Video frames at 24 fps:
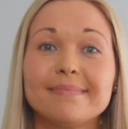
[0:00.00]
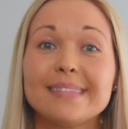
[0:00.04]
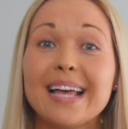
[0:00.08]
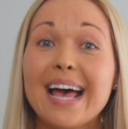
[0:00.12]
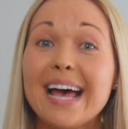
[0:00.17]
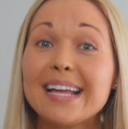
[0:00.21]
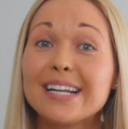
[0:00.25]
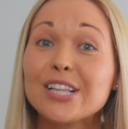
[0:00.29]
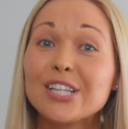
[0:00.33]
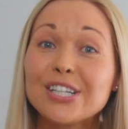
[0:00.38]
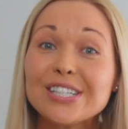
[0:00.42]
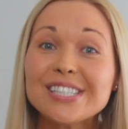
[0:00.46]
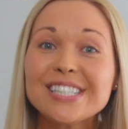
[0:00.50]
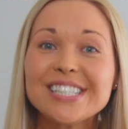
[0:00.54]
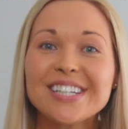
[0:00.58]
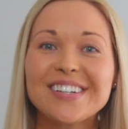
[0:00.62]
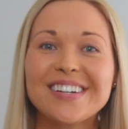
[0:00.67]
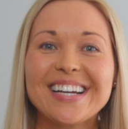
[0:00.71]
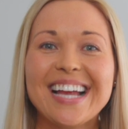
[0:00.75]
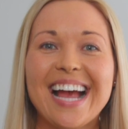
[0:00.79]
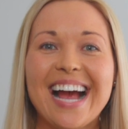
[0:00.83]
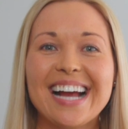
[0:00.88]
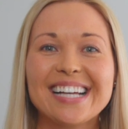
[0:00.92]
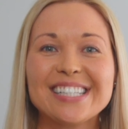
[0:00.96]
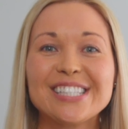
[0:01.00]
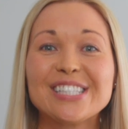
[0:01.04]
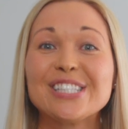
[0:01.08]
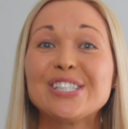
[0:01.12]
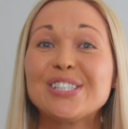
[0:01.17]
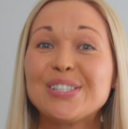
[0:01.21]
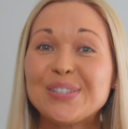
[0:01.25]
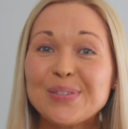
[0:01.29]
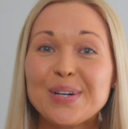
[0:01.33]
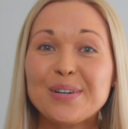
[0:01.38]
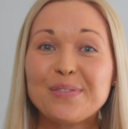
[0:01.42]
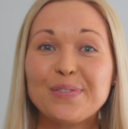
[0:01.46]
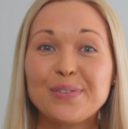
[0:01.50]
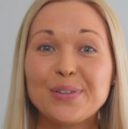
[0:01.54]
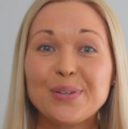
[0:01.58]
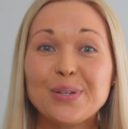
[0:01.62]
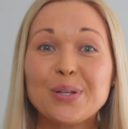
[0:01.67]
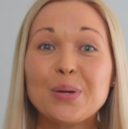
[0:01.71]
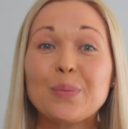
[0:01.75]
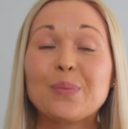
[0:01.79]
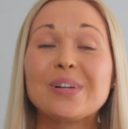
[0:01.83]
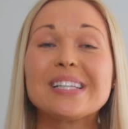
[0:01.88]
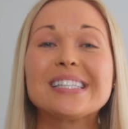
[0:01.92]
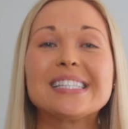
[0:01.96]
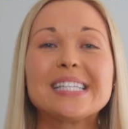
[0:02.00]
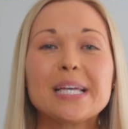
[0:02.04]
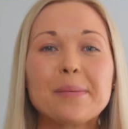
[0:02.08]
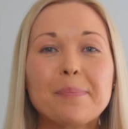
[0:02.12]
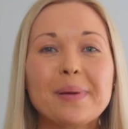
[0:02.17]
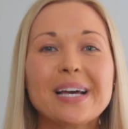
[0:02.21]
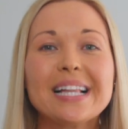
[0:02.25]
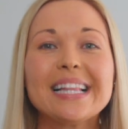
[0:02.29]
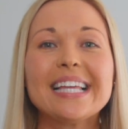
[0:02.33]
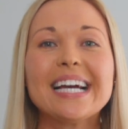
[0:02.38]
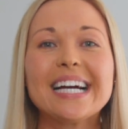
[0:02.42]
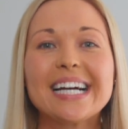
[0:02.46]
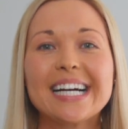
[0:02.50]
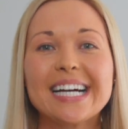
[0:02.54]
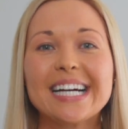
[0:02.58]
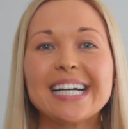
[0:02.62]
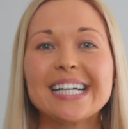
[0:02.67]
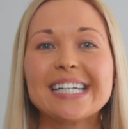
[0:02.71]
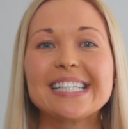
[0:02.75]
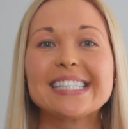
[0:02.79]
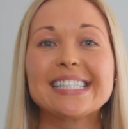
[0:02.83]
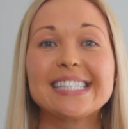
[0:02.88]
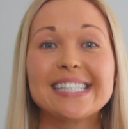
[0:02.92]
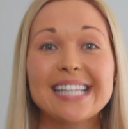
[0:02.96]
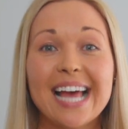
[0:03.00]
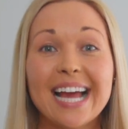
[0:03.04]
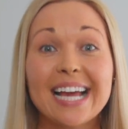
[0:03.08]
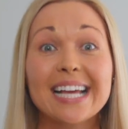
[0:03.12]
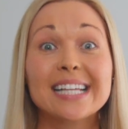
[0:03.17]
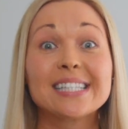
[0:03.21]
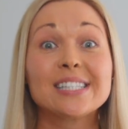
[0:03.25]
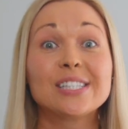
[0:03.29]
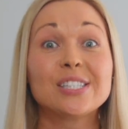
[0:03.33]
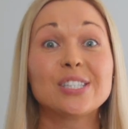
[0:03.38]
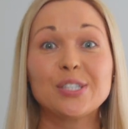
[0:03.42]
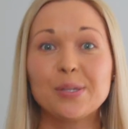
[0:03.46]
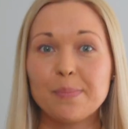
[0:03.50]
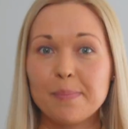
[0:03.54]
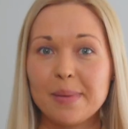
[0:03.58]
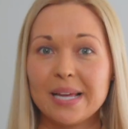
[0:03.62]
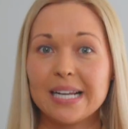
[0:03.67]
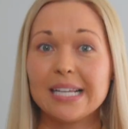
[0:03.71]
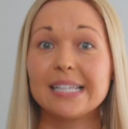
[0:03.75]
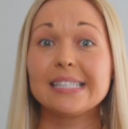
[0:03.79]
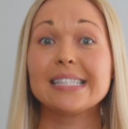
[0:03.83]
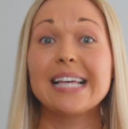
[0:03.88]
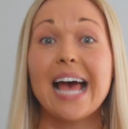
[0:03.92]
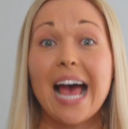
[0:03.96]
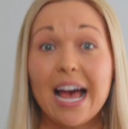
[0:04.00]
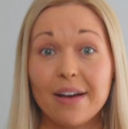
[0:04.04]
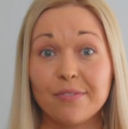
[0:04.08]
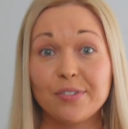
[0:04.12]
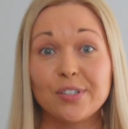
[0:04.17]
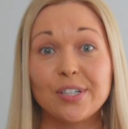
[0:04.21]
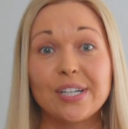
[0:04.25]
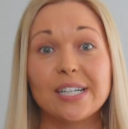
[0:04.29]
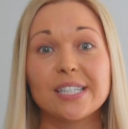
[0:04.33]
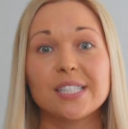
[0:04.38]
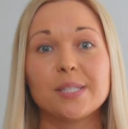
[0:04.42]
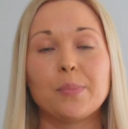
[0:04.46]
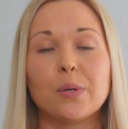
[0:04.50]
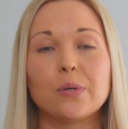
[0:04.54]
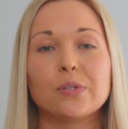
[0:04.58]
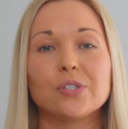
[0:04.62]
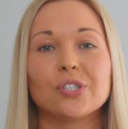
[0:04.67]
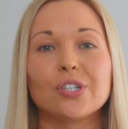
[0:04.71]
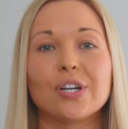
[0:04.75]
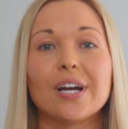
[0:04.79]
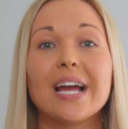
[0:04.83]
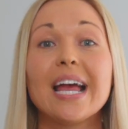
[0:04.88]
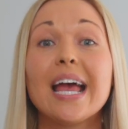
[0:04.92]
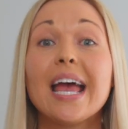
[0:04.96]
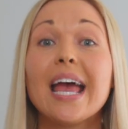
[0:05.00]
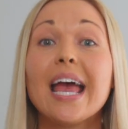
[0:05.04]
An allergic reaction to a food will typically occur seconds to minutes after exposure,